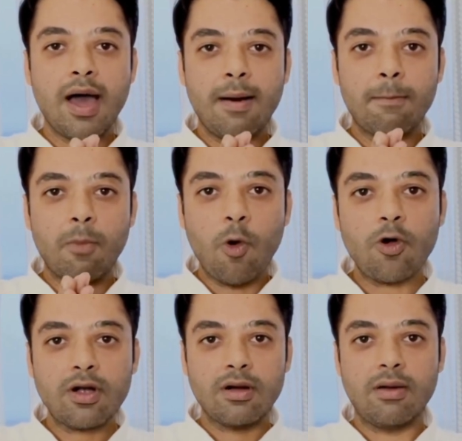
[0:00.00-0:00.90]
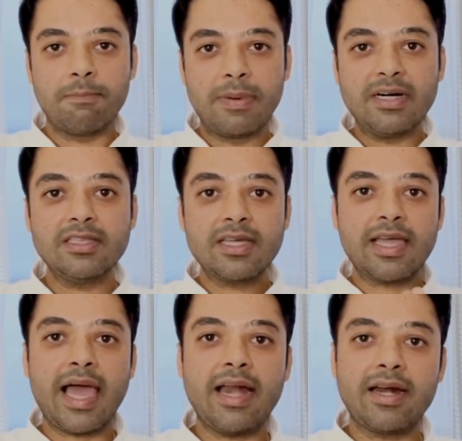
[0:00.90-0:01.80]
more burn the
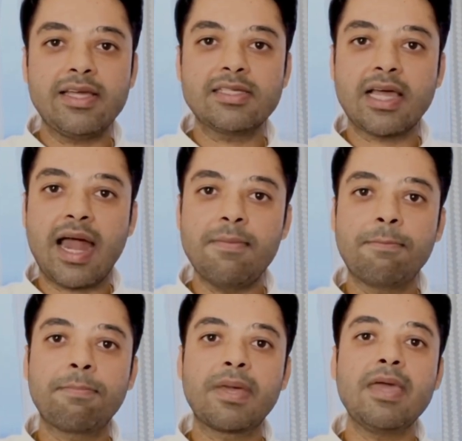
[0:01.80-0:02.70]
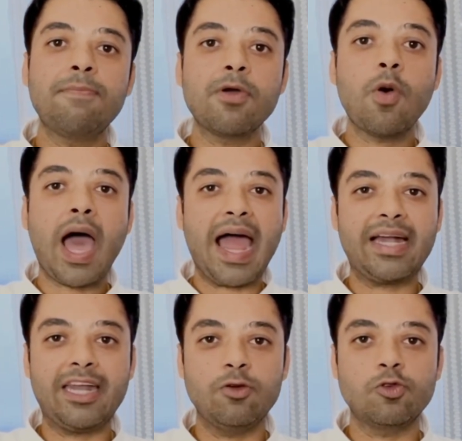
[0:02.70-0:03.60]
calories and keep you
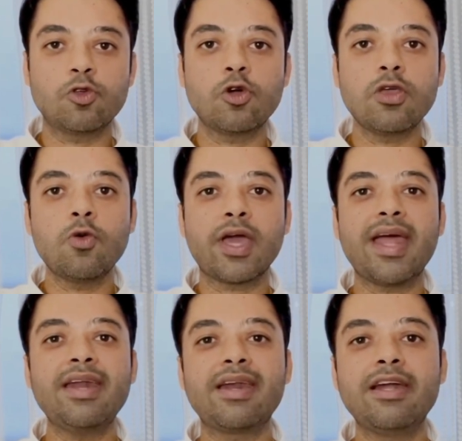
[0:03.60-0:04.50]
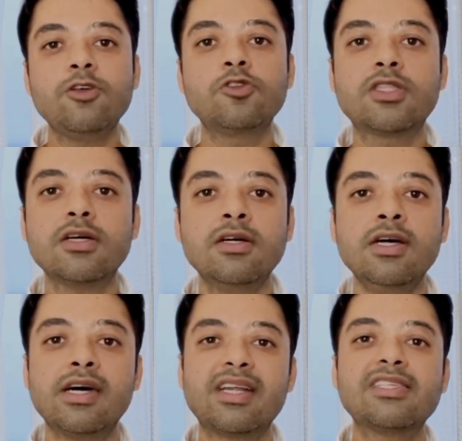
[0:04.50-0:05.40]
active, so you can reduce the
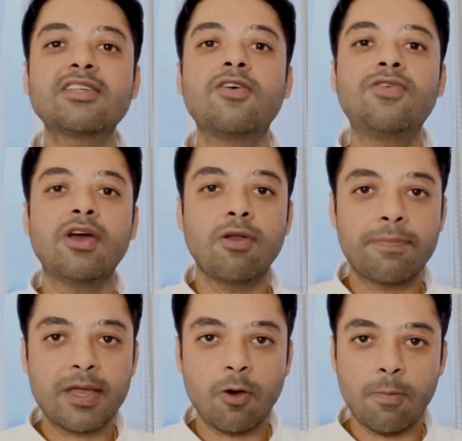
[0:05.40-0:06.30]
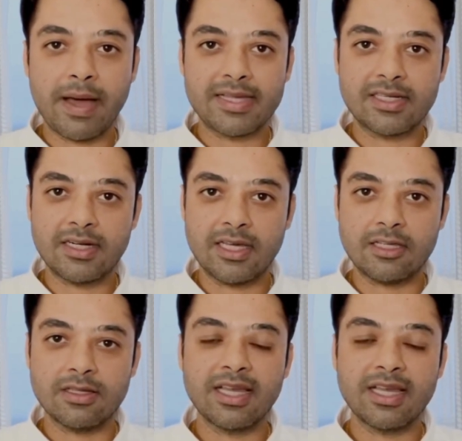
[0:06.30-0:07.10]
risk of developing obesity.